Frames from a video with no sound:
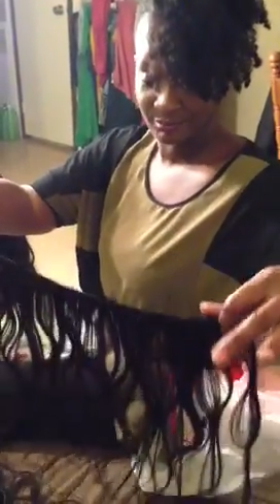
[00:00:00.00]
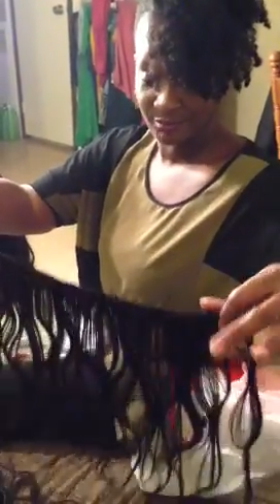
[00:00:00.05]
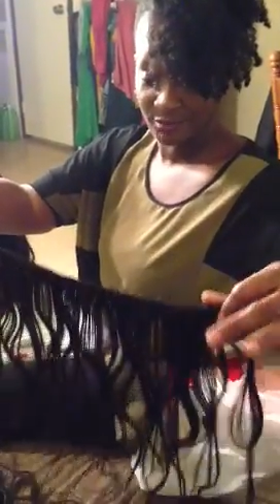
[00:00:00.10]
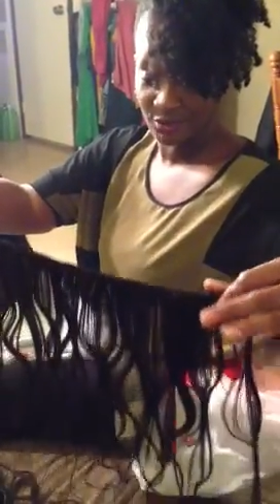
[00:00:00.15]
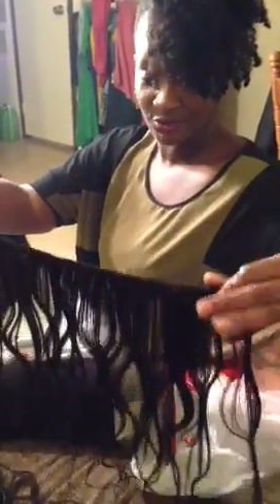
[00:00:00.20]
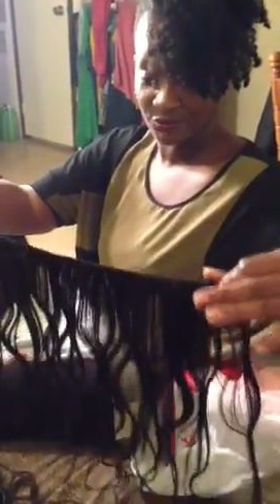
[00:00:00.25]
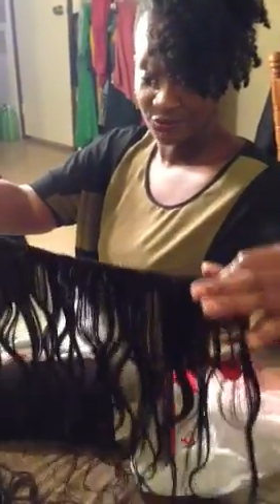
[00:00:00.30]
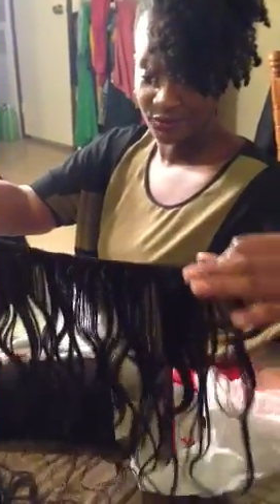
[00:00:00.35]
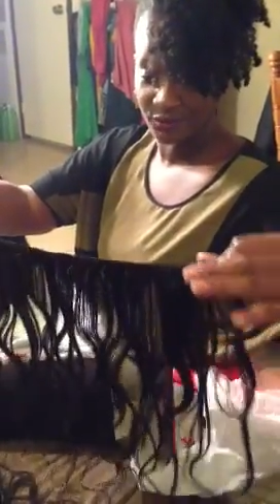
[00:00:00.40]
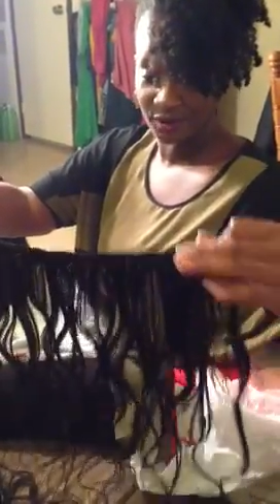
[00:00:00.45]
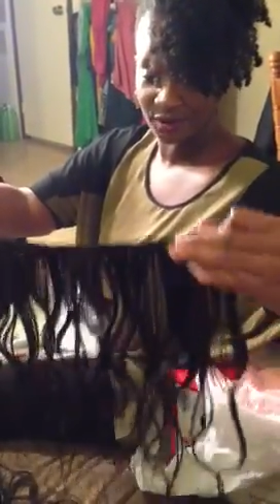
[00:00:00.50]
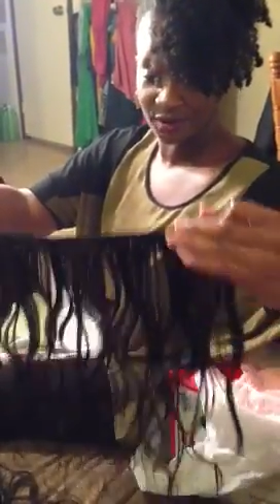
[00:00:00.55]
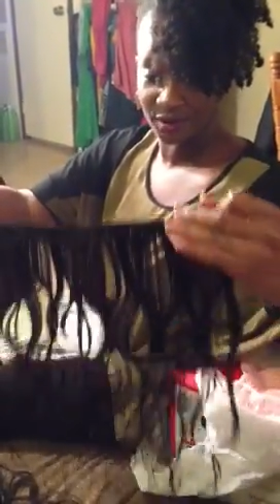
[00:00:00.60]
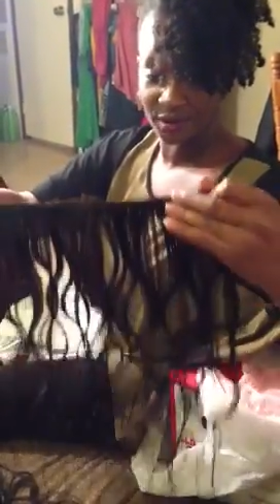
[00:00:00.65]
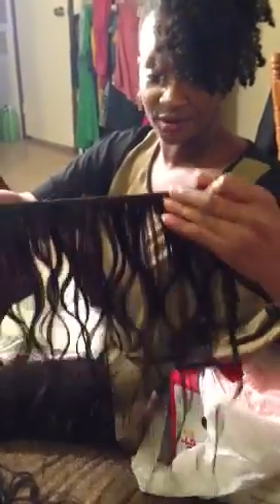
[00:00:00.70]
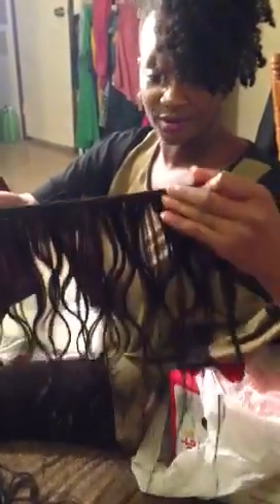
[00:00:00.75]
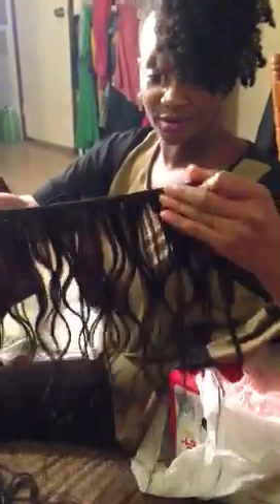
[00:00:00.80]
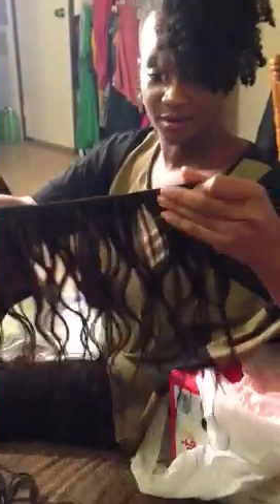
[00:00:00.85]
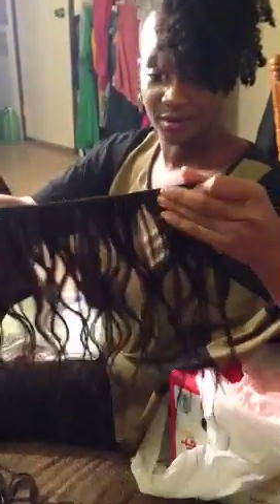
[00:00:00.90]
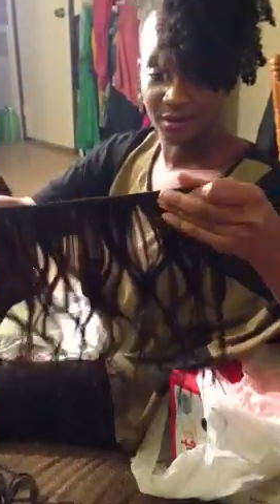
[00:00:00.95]
Hopefully
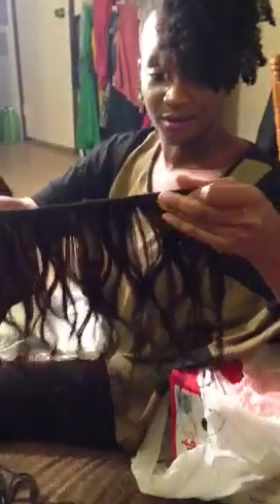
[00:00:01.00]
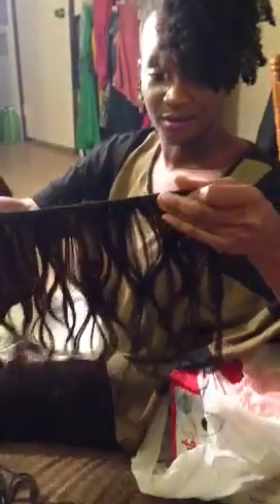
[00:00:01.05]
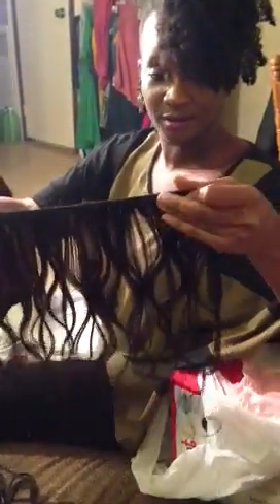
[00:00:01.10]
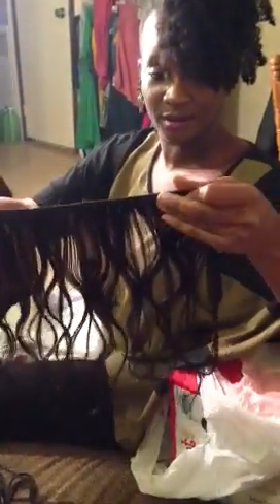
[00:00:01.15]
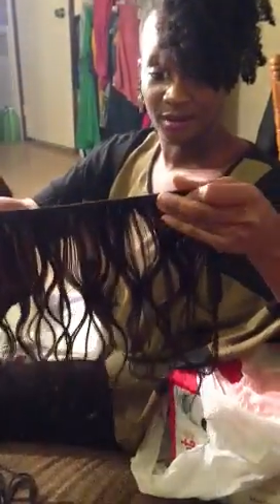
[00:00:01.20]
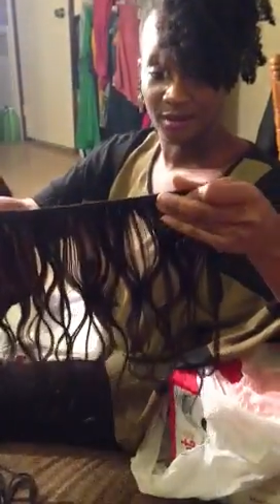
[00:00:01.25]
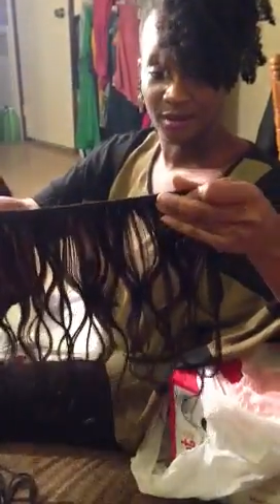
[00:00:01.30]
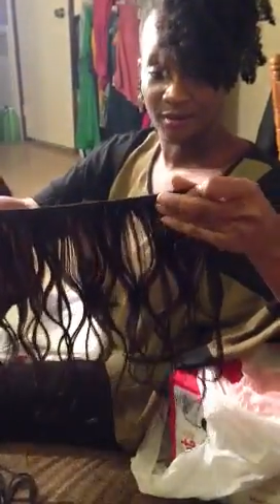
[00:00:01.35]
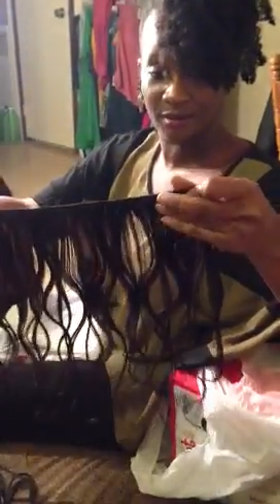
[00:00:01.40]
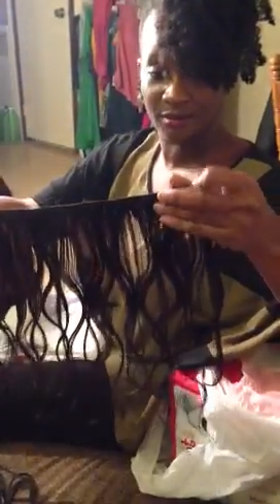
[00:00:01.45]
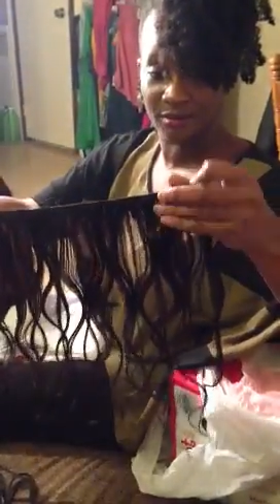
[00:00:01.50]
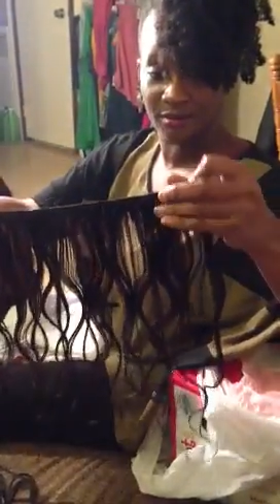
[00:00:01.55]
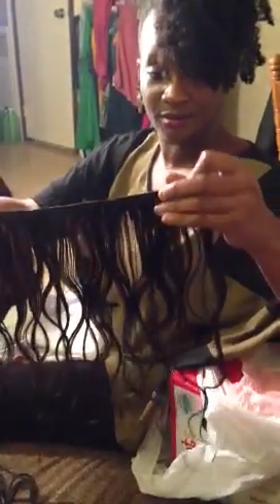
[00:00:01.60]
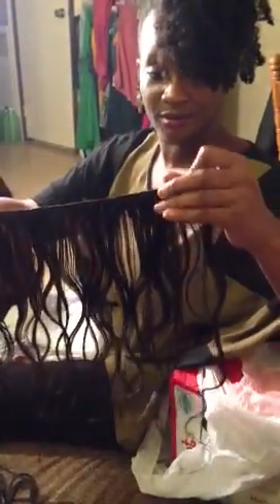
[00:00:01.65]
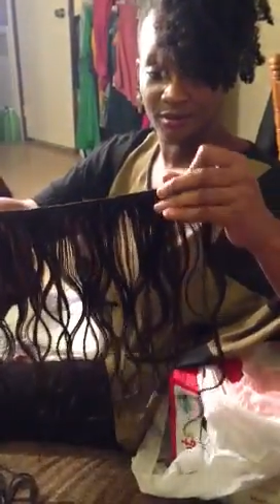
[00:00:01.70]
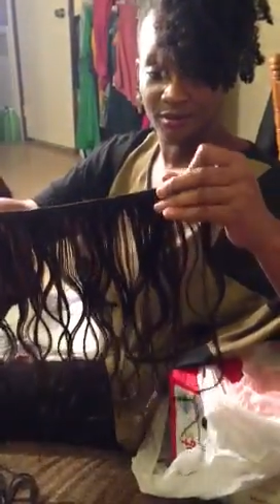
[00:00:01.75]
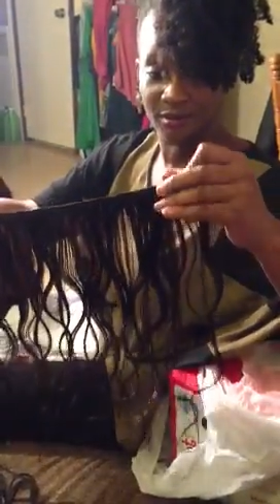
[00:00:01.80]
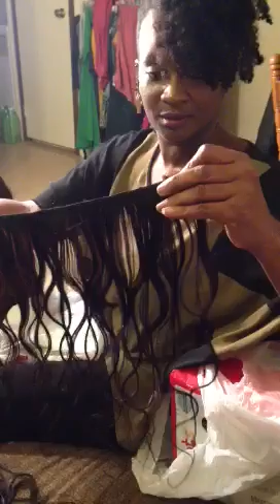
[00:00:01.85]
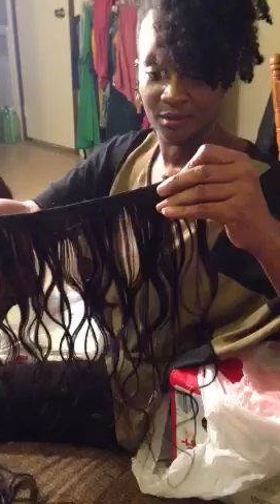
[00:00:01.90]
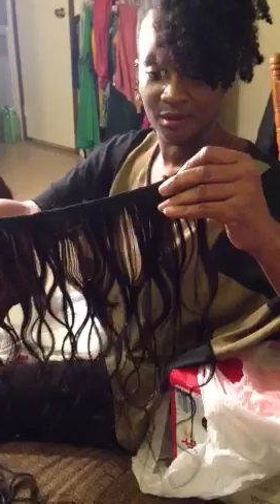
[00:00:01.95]
things turn out
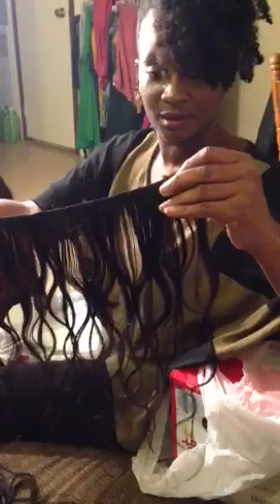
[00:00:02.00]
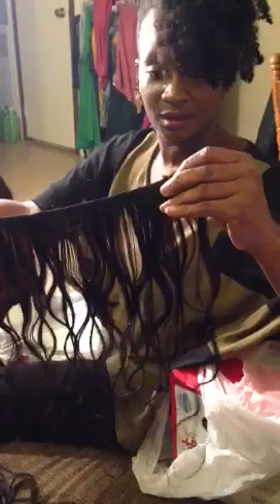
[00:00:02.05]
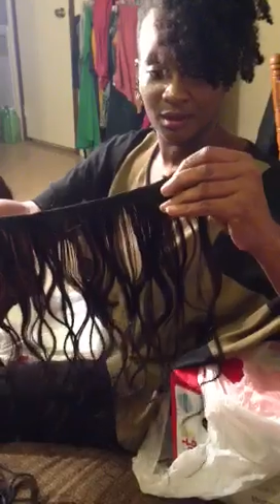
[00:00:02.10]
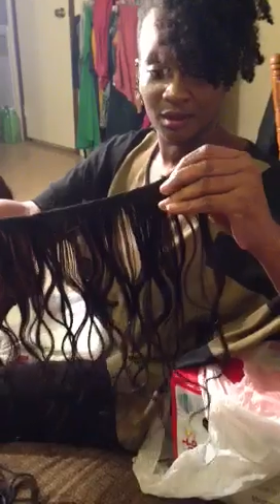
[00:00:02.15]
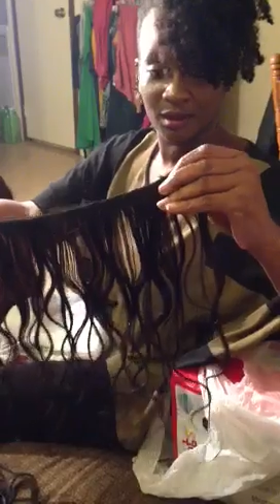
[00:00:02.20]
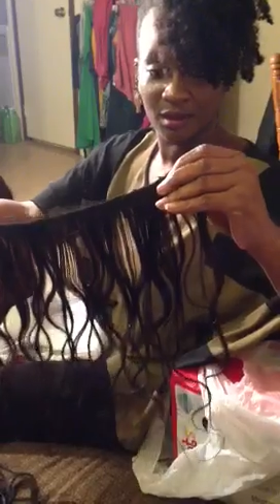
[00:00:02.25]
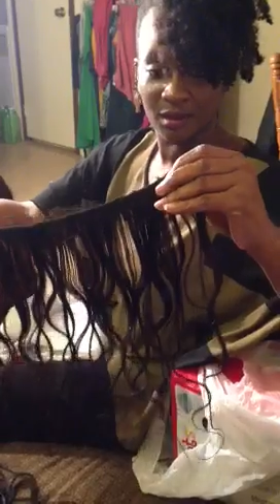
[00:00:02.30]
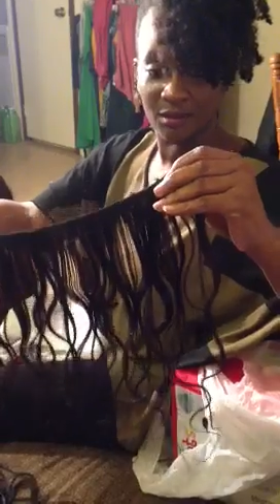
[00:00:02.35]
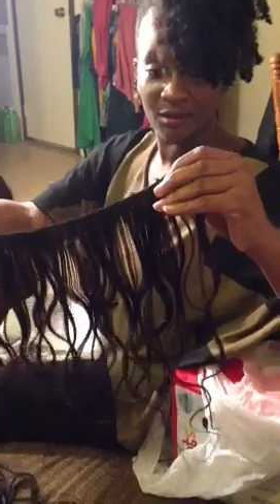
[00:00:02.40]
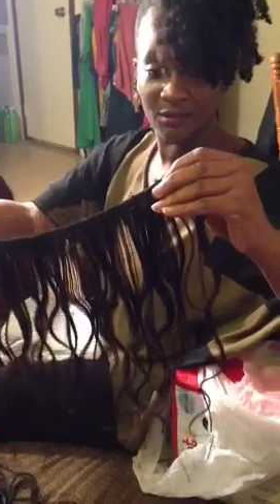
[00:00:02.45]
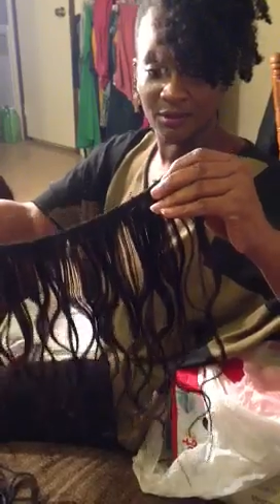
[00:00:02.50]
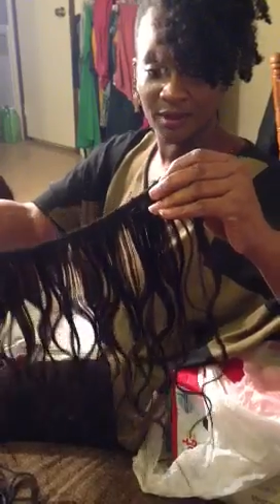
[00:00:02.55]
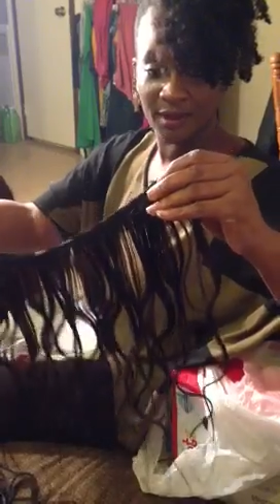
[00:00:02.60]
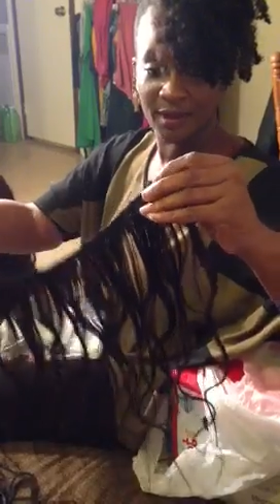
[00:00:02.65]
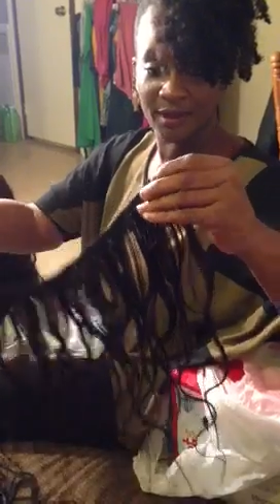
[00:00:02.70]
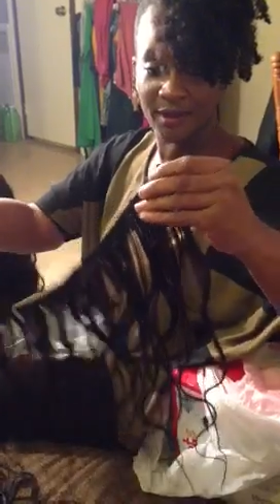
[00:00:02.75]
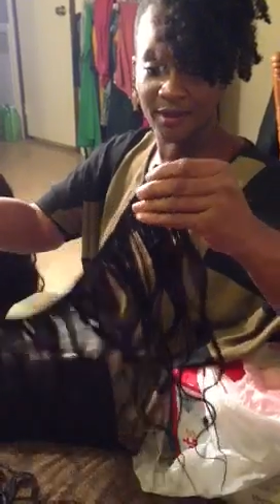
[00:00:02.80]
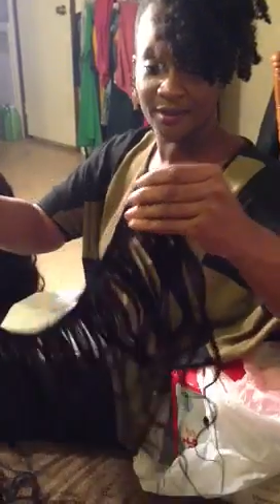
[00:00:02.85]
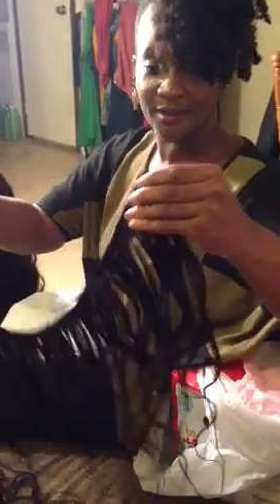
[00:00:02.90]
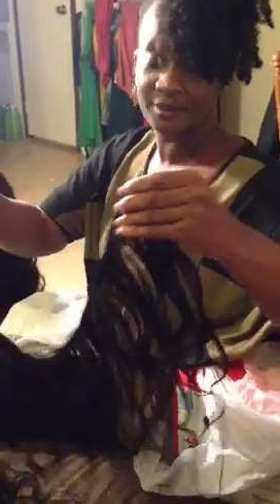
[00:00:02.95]

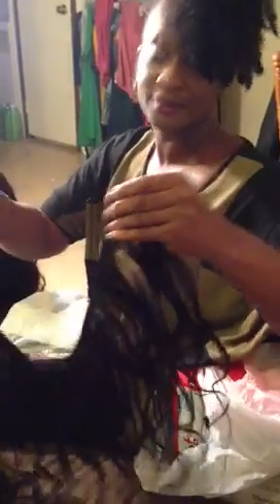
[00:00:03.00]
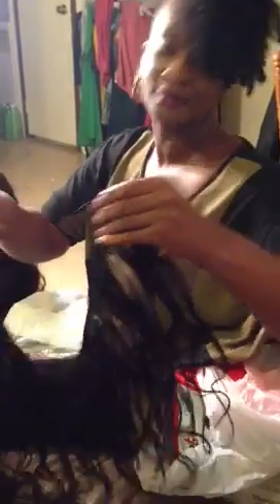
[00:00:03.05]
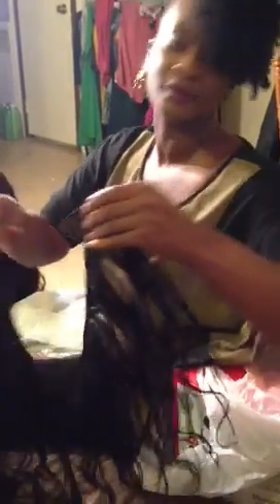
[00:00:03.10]
okay.